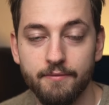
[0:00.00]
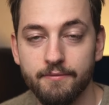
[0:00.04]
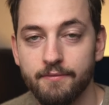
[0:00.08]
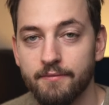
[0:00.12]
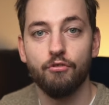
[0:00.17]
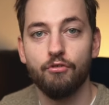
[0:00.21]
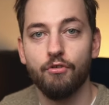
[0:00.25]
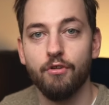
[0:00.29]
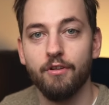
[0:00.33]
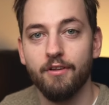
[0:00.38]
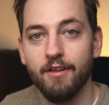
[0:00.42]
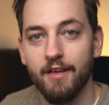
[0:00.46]
The
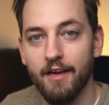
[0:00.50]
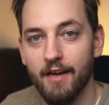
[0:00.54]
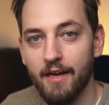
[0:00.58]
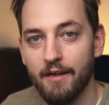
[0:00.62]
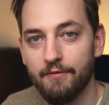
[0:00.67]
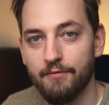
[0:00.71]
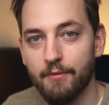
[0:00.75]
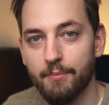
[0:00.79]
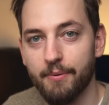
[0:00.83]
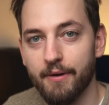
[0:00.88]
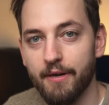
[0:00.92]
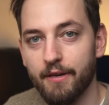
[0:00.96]
usual
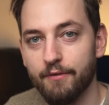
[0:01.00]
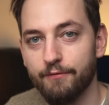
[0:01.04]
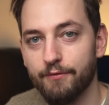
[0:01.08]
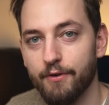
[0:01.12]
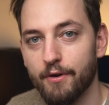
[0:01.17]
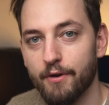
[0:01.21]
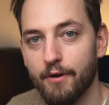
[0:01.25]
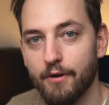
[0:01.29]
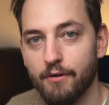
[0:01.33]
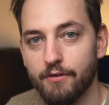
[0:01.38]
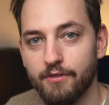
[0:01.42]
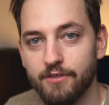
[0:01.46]
guide for printing
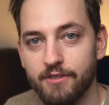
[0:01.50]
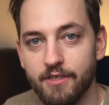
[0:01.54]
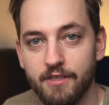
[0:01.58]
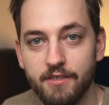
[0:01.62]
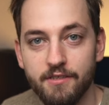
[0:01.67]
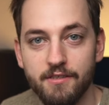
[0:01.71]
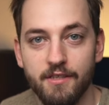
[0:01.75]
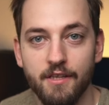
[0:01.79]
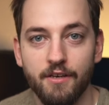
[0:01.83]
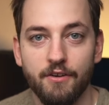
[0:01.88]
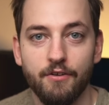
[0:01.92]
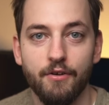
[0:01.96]
photos
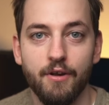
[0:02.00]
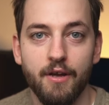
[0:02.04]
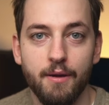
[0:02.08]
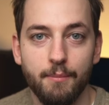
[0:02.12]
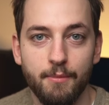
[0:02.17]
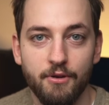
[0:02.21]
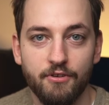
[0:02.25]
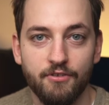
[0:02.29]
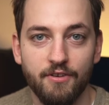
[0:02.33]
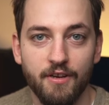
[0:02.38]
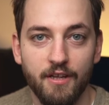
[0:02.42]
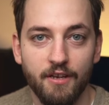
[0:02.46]
says that your
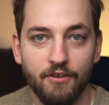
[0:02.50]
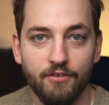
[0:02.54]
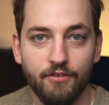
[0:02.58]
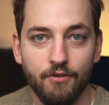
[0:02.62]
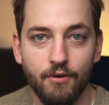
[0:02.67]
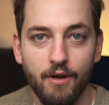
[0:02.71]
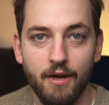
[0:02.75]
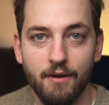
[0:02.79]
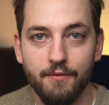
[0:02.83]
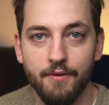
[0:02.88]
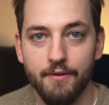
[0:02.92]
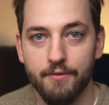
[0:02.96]
image needs
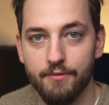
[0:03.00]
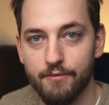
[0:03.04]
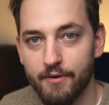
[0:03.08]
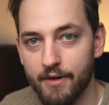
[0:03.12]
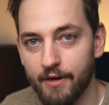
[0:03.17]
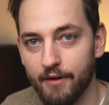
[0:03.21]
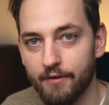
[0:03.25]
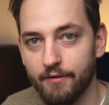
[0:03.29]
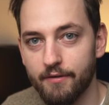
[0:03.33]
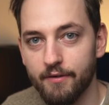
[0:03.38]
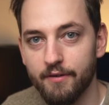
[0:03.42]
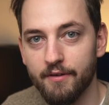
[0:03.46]
to have a
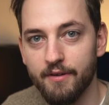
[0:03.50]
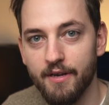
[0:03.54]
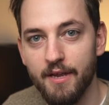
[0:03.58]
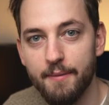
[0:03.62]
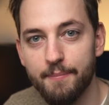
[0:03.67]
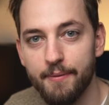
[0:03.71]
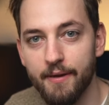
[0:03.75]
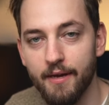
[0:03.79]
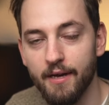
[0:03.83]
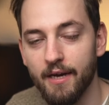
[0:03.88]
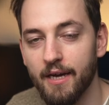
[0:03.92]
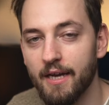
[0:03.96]
300
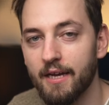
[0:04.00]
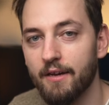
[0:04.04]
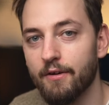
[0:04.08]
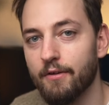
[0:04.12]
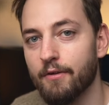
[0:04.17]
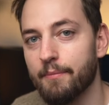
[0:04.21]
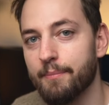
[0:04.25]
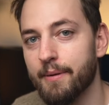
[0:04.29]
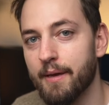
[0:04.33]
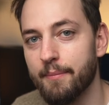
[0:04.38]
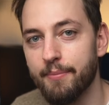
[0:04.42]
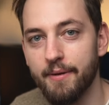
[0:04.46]
dpi
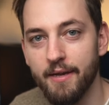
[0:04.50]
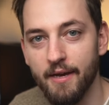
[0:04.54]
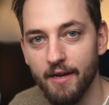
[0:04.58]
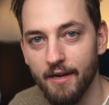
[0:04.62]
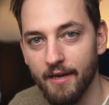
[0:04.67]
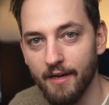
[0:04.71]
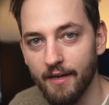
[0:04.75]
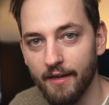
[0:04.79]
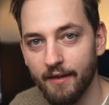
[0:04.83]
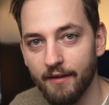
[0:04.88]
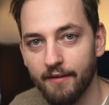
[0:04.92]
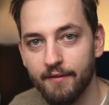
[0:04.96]
or
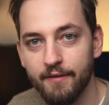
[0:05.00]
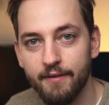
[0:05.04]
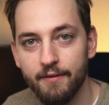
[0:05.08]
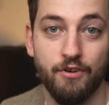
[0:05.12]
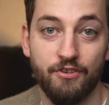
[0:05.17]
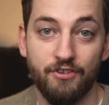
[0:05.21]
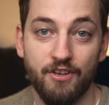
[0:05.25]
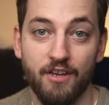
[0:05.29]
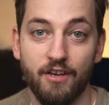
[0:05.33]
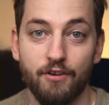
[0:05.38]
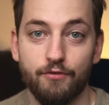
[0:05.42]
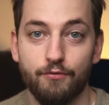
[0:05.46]
ppi,
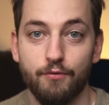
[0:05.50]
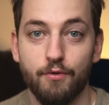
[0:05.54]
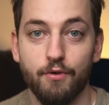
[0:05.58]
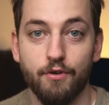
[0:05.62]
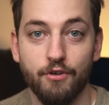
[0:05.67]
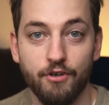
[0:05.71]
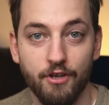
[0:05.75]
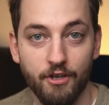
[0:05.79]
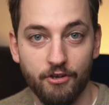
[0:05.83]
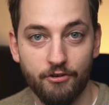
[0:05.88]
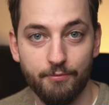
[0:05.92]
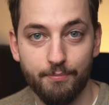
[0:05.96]
which stands
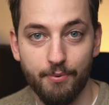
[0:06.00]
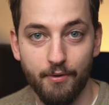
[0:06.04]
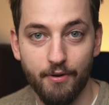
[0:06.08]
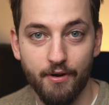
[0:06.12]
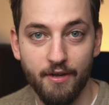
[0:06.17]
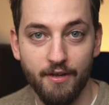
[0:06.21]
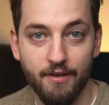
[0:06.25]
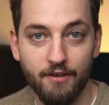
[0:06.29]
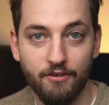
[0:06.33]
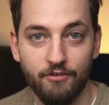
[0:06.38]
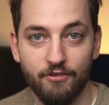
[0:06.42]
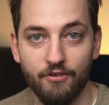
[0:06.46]
for dots per
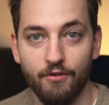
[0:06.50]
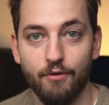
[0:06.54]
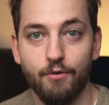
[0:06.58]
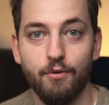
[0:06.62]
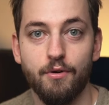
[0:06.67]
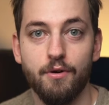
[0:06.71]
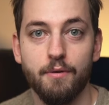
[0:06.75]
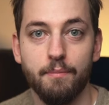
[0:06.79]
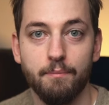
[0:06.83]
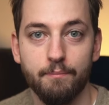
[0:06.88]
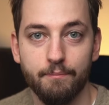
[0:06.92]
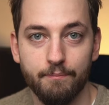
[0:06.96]
inch
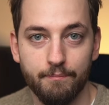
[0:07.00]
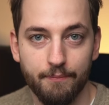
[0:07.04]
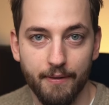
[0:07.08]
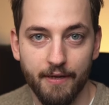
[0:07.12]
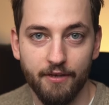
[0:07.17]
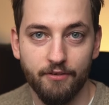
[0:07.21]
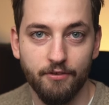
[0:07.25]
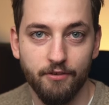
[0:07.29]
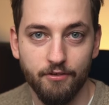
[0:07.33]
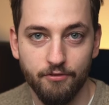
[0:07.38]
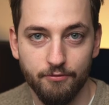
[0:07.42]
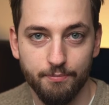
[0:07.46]
or
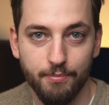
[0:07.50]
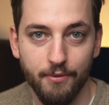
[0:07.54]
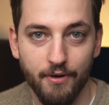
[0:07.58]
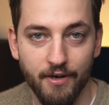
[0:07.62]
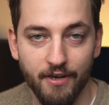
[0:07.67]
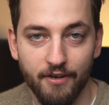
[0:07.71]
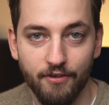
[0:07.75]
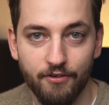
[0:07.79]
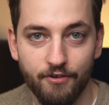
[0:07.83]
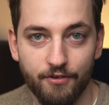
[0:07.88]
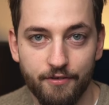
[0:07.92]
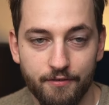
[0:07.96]
pixels per
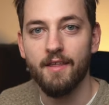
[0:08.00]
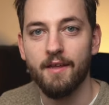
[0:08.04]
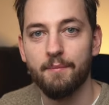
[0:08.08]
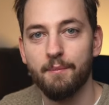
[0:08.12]
inch.